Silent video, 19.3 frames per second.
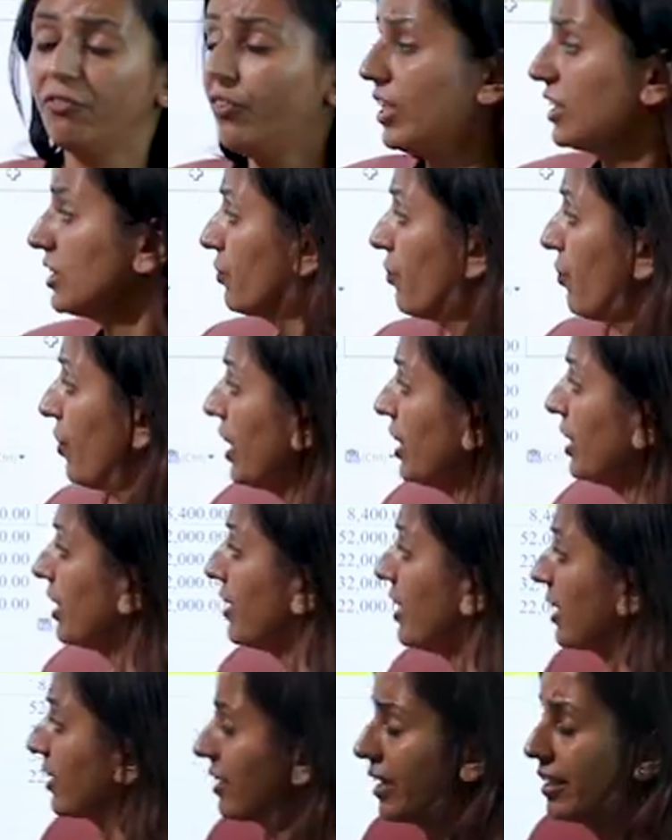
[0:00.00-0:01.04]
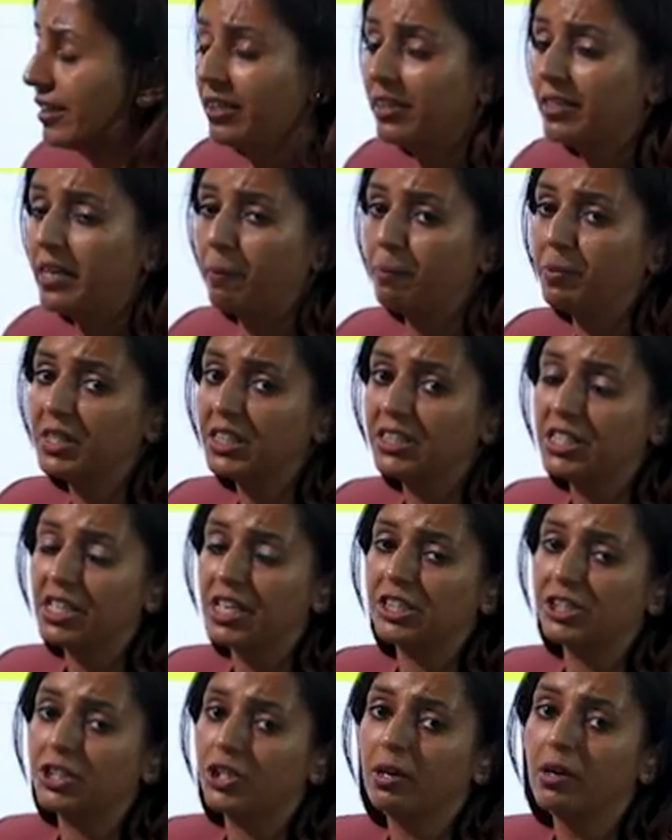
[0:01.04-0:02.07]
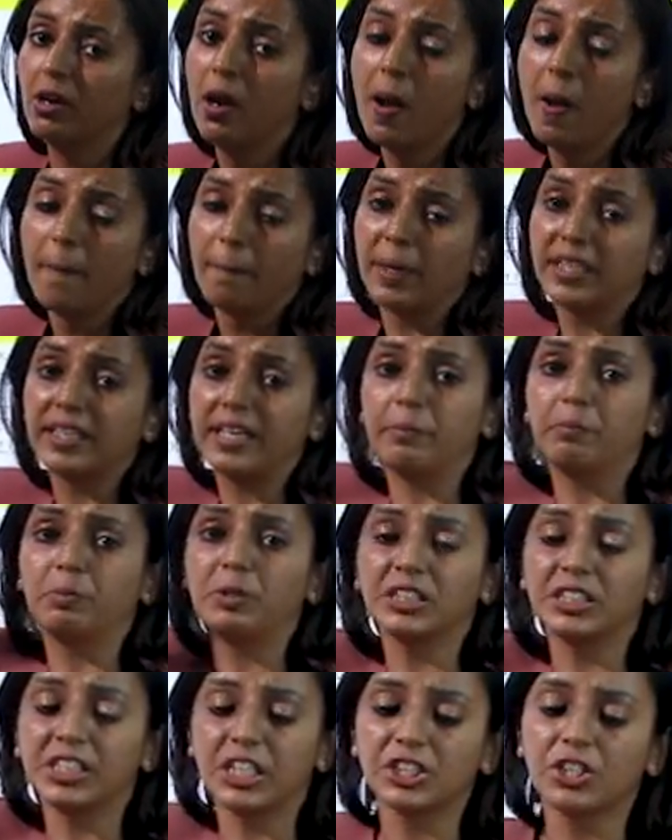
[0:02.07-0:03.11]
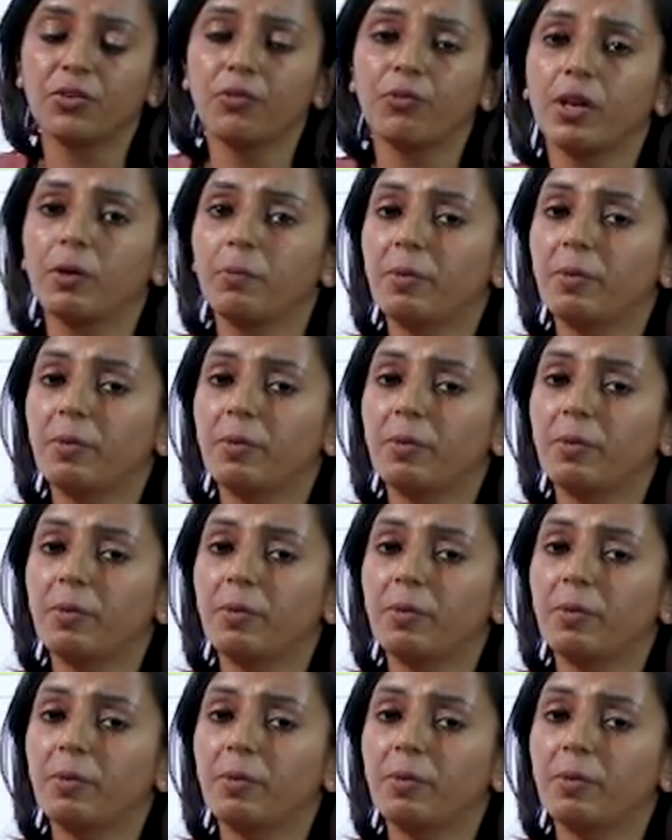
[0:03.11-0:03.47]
First we deducted the depreciation, but depreciation will